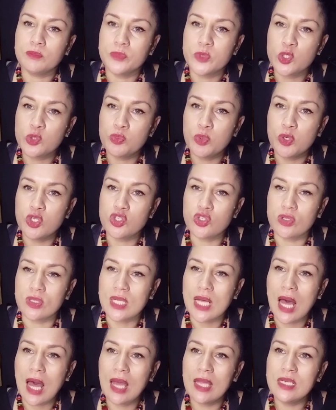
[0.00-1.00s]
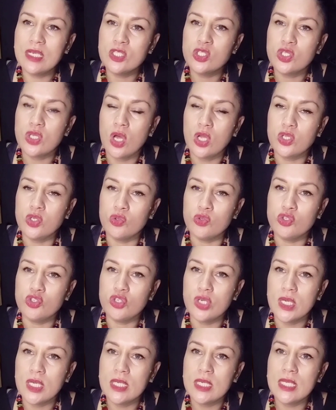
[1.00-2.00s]
spiritual guidance on your
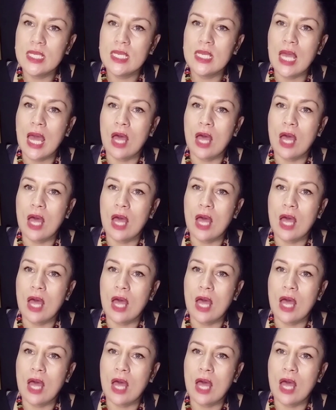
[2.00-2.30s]
journey,